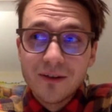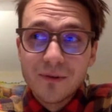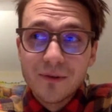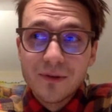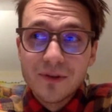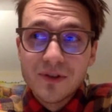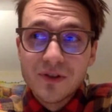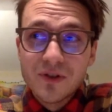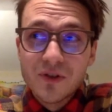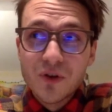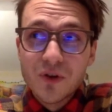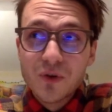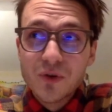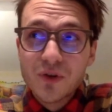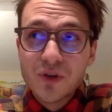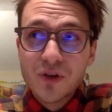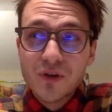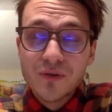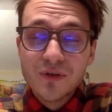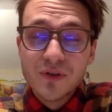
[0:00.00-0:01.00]
there was
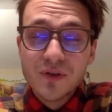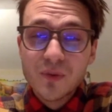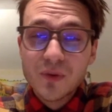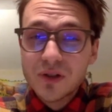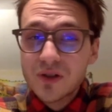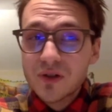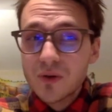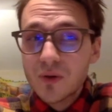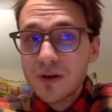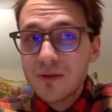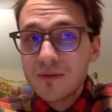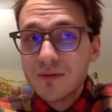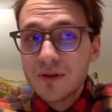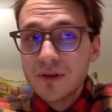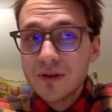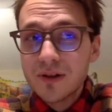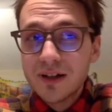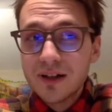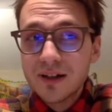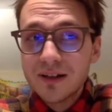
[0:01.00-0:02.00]
no service
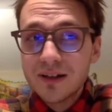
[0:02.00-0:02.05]
whatsoever.